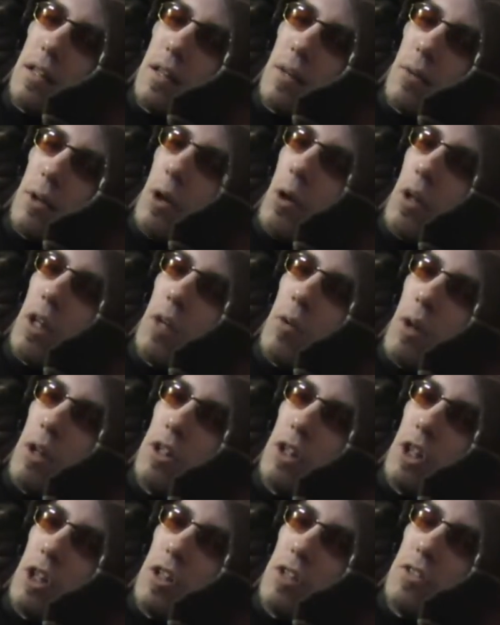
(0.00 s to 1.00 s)
And we only
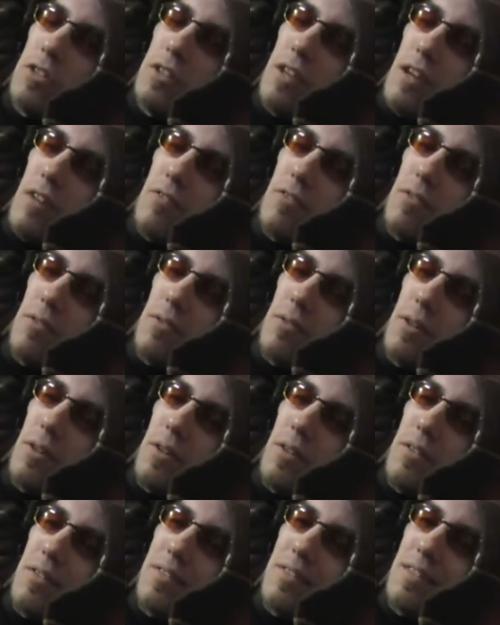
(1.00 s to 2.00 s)
want the good stuff.
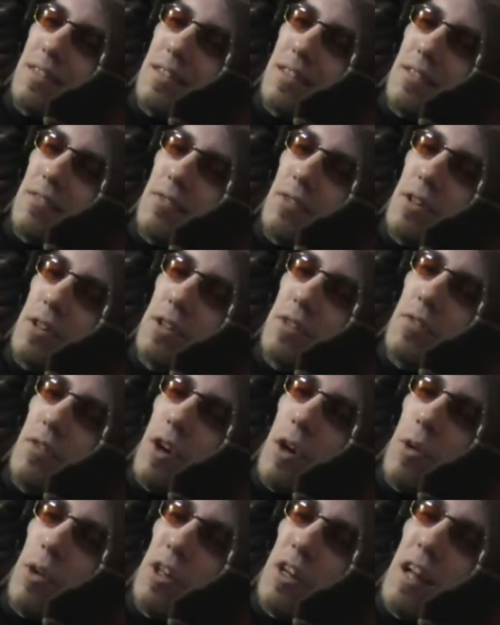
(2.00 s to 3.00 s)
Well, first of
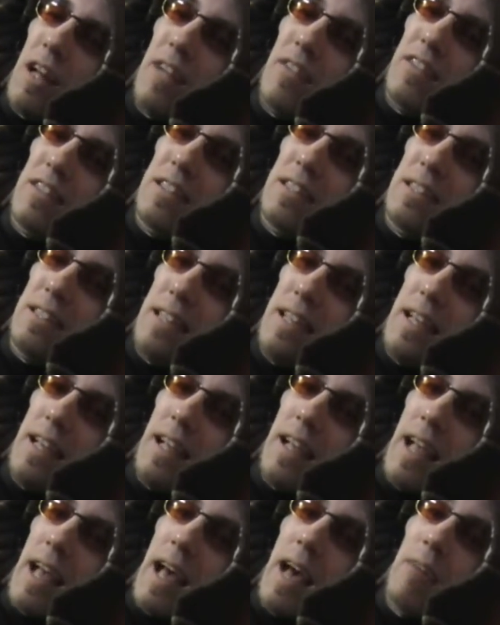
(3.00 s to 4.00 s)
all, we're not even
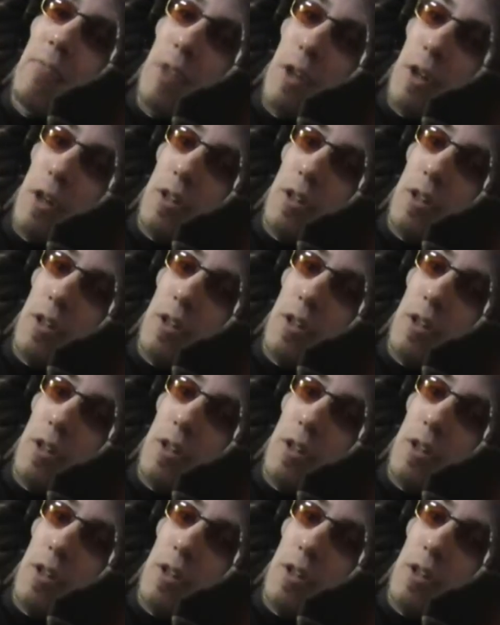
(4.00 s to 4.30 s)
seeing half the